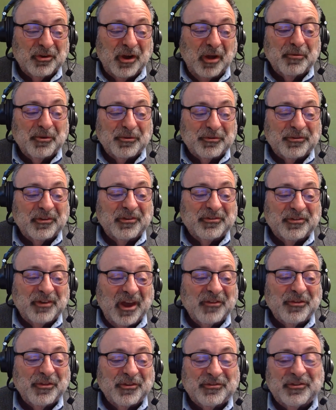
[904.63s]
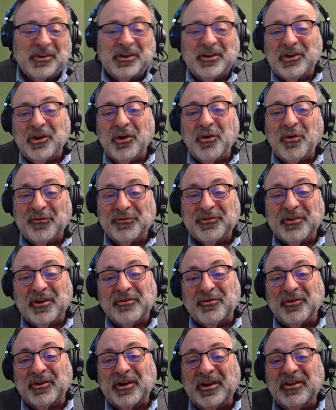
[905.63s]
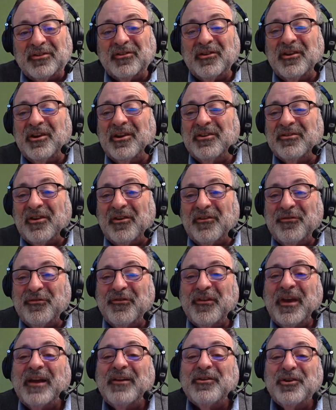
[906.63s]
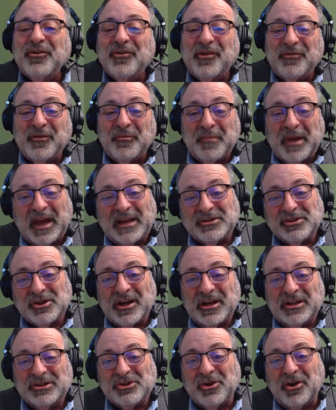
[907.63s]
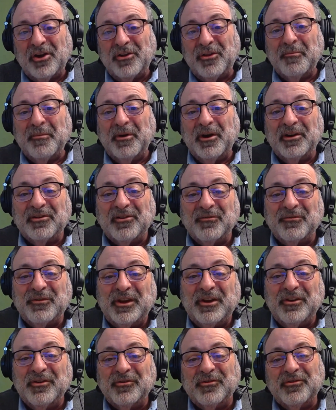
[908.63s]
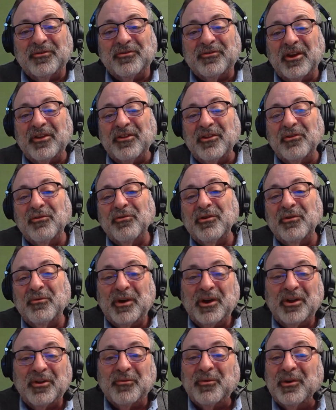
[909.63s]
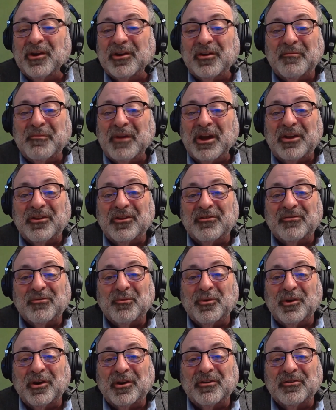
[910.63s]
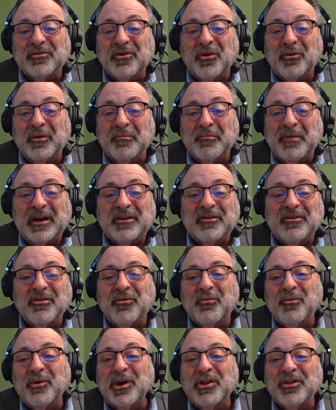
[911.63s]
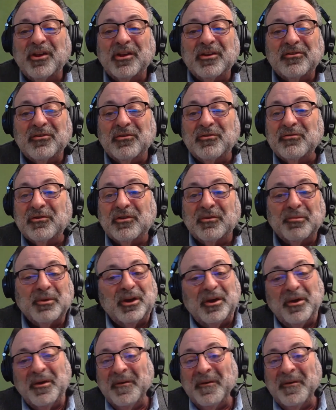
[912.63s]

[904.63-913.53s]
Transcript: Doubles said, the CEO of Synchrony. It's a failure of imagination on the parts of leaders who say the only way that we can make this work is going back to the way things used to be.